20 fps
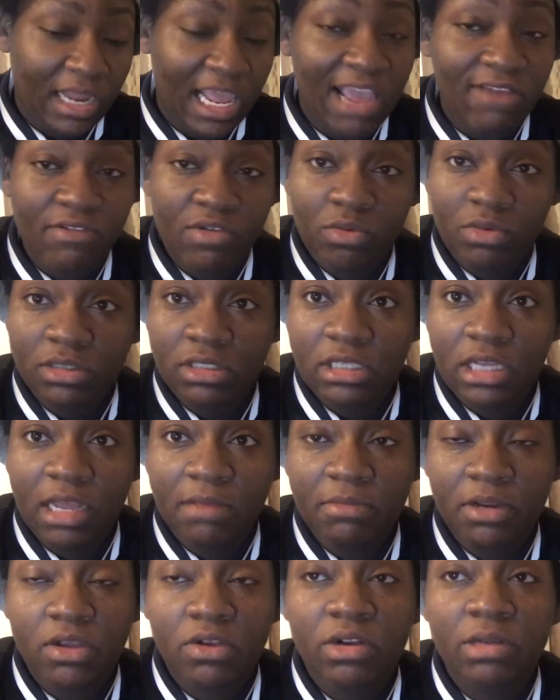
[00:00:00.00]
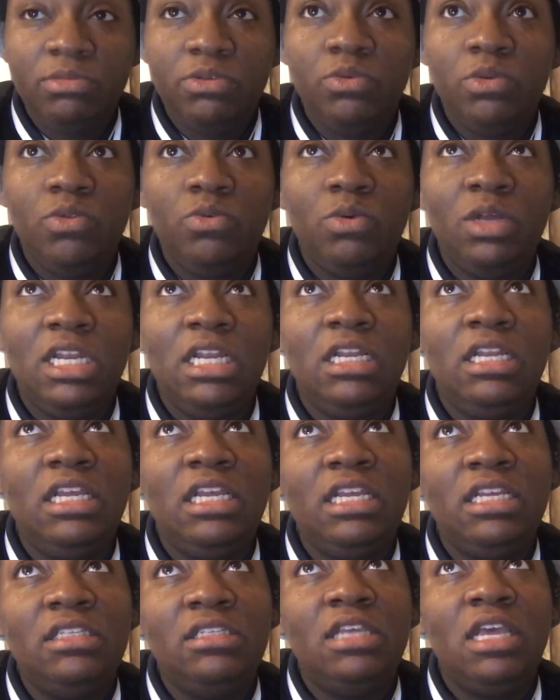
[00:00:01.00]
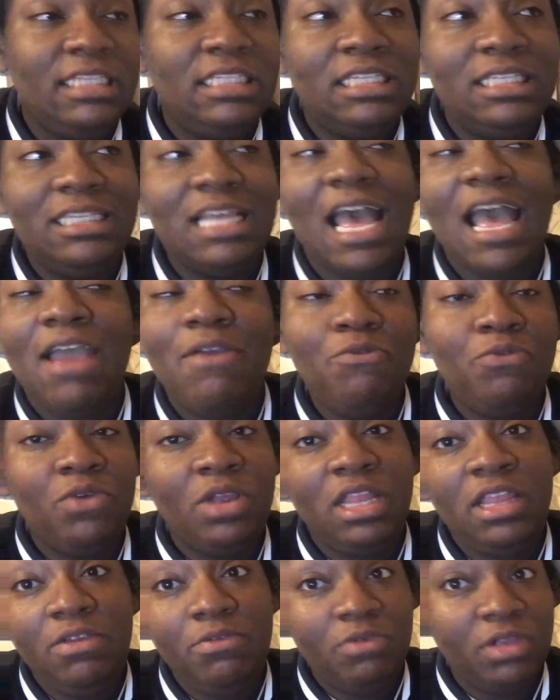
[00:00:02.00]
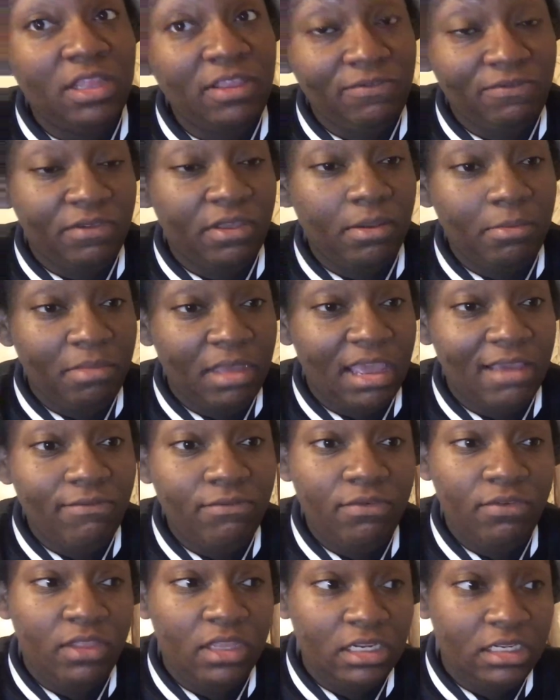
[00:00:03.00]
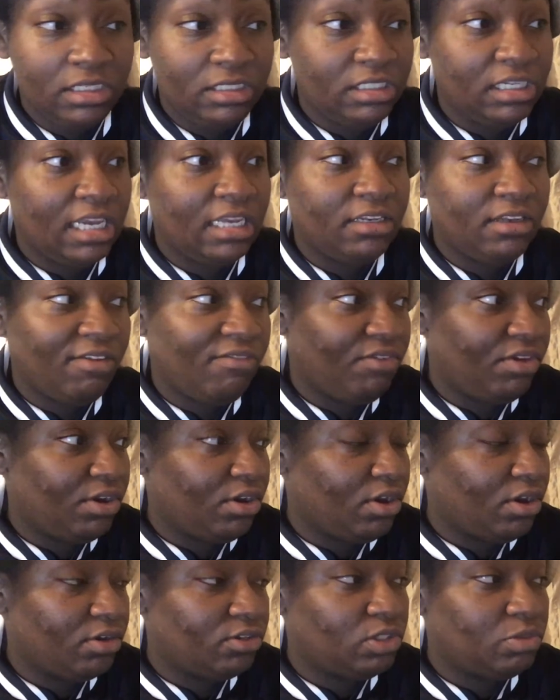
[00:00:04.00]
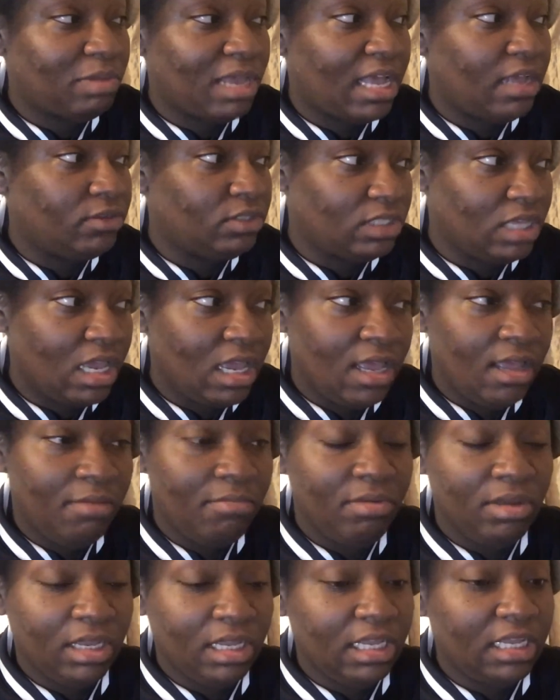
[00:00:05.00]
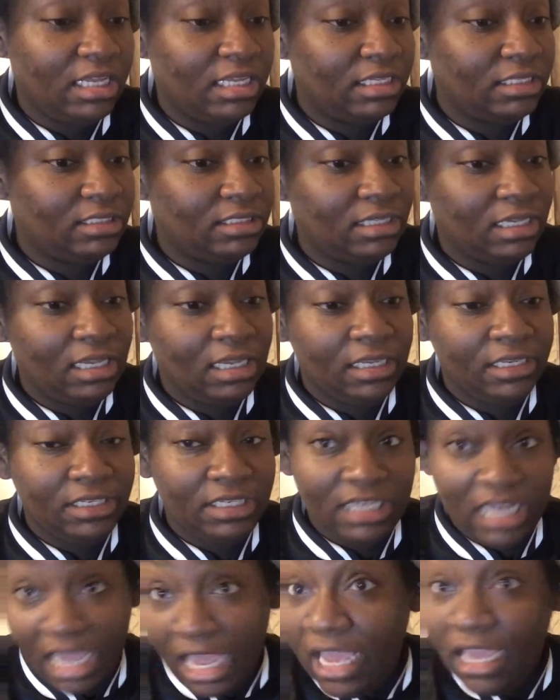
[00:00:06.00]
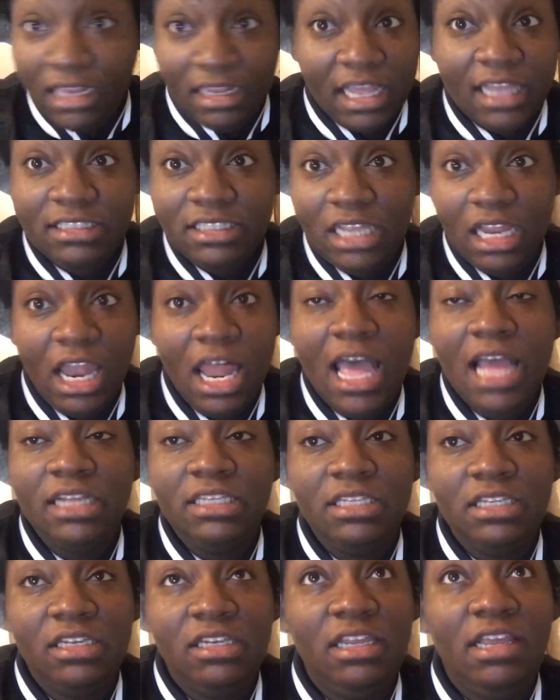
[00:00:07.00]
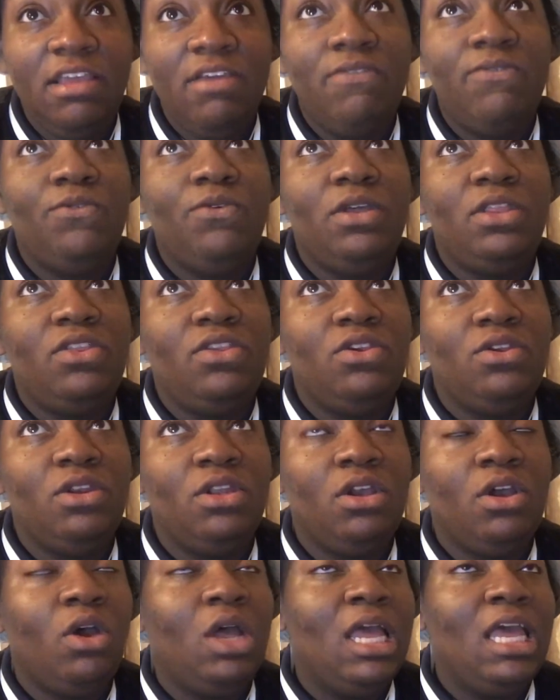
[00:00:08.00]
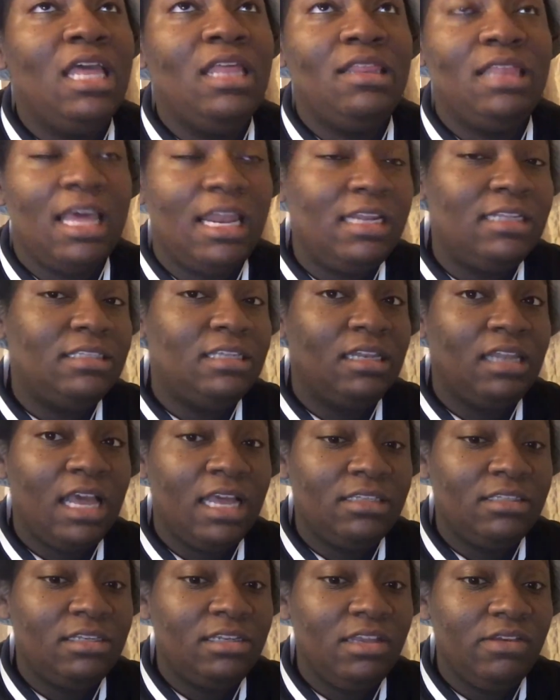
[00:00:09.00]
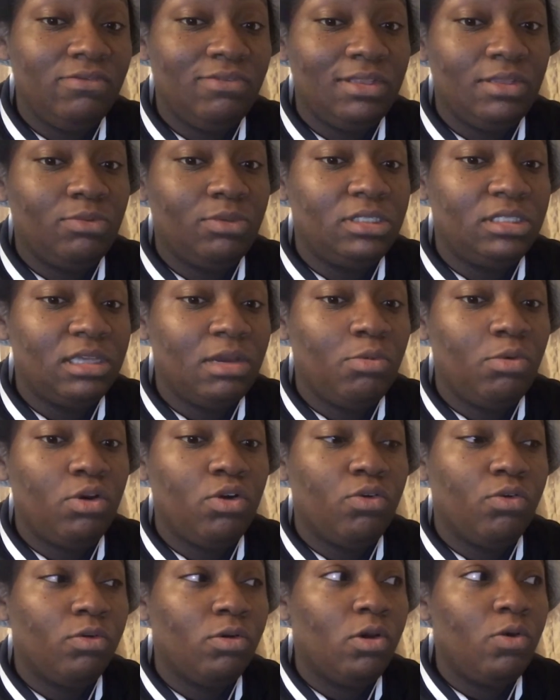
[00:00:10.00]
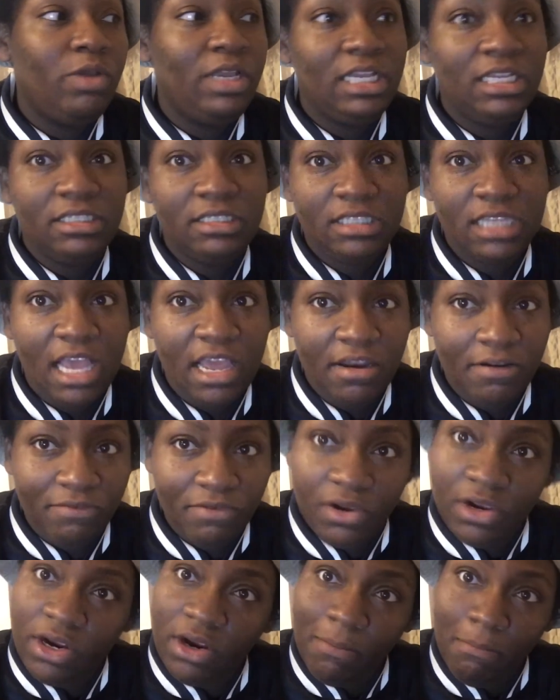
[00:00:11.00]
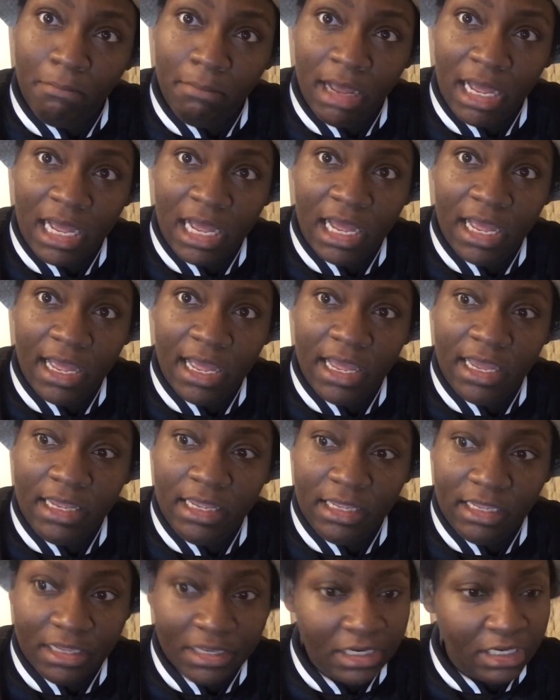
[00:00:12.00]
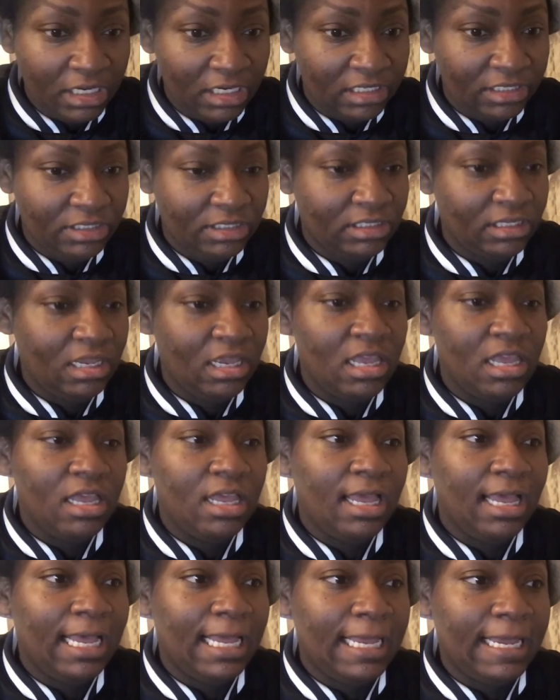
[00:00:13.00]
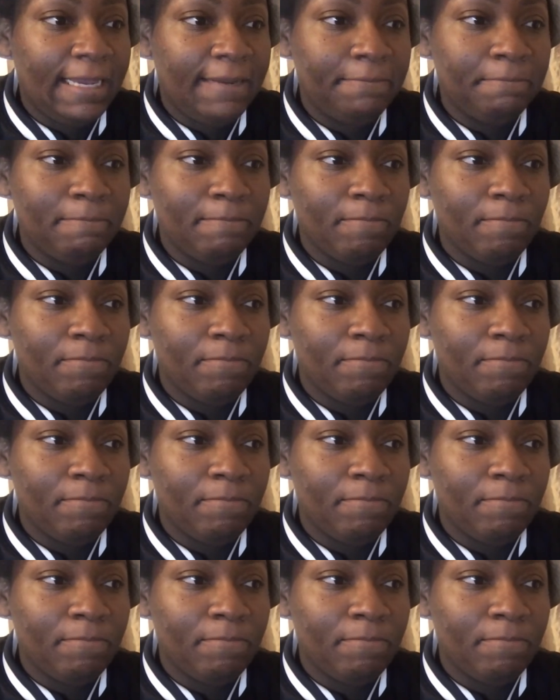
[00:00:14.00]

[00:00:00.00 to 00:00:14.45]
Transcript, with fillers: everyone's come to grips with what it is it's, i really really felt bad for the detective and her spouse because dang that's a lot to live with you know that is a lot to live with with someone growing inside of her my goodness um,